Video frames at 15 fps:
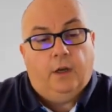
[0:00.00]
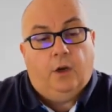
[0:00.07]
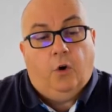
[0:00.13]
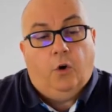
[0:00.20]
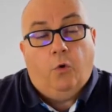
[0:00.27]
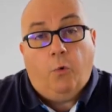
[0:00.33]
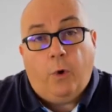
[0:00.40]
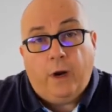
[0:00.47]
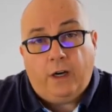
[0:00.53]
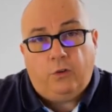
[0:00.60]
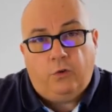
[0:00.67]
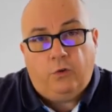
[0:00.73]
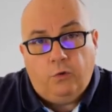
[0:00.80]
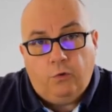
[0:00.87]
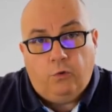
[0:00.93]
Where
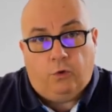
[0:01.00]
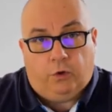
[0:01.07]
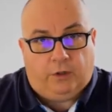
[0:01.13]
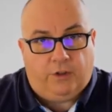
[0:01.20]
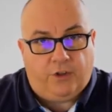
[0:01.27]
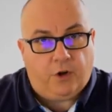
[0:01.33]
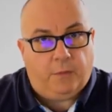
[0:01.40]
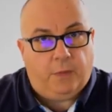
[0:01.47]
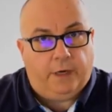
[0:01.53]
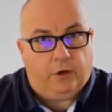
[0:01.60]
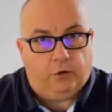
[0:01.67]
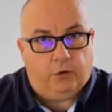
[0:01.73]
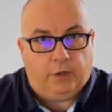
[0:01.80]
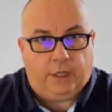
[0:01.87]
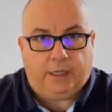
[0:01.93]
do thermally
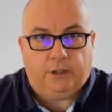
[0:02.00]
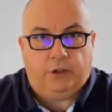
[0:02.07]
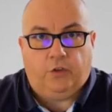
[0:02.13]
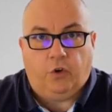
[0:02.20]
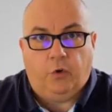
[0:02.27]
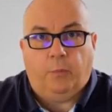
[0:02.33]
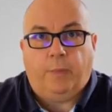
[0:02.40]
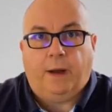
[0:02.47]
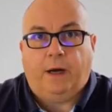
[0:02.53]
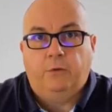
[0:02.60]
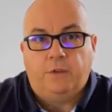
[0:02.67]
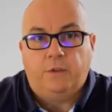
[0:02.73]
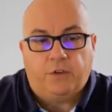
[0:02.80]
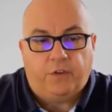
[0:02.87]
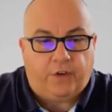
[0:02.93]
conductive
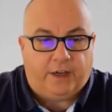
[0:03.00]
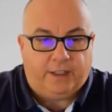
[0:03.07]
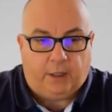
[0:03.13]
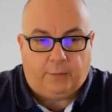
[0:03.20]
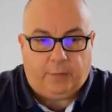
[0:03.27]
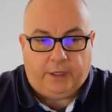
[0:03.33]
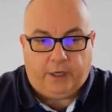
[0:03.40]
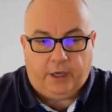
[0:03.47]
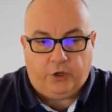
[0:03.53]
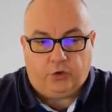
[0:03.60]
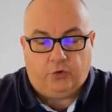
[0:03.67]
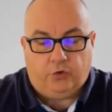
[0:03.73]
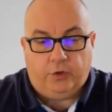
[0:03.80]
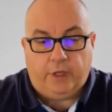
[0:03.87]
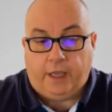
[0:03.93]
compounds find
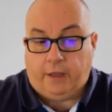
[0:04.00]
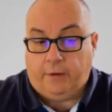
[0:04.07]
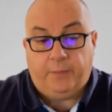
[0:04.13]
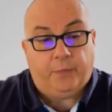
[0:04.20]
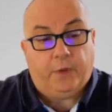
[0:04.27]
application today?